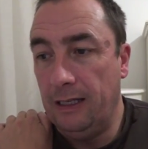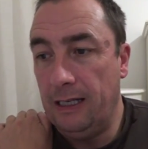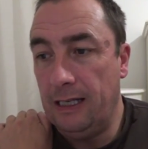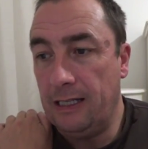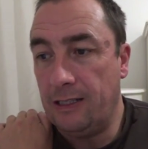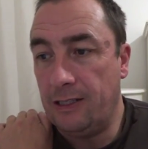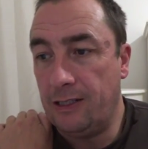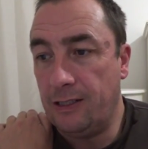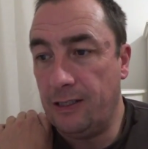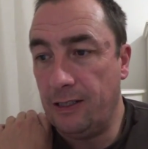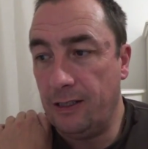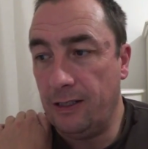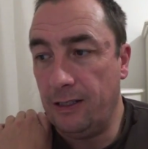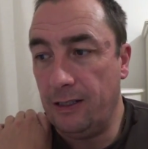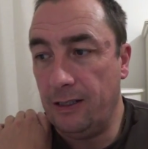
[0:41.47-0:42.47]

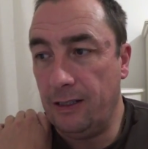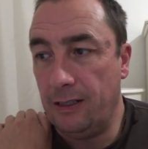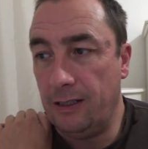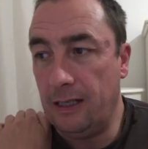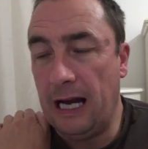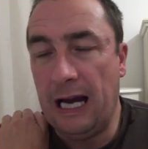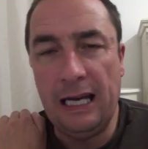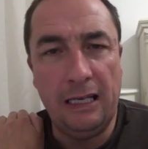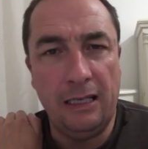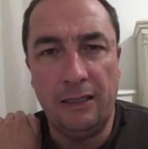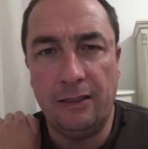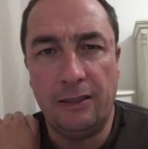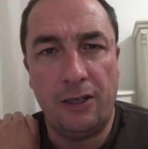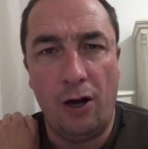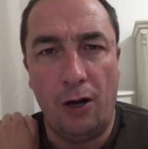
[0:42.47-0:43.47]
It's
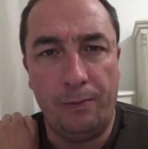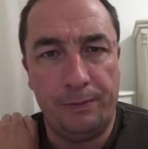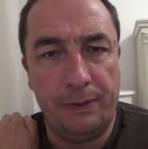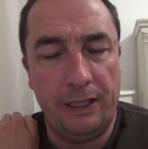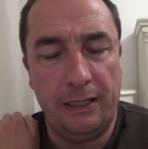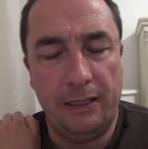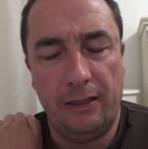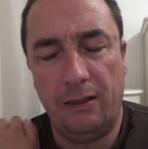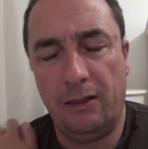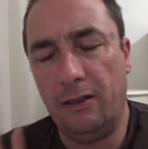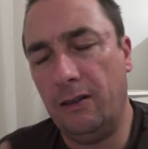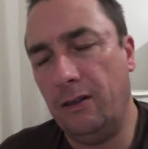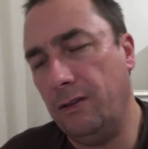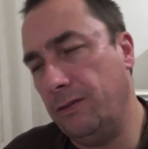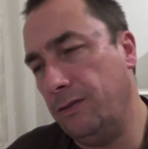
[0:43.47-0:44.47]
Ireland copped it.
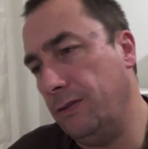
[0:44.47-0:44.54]
The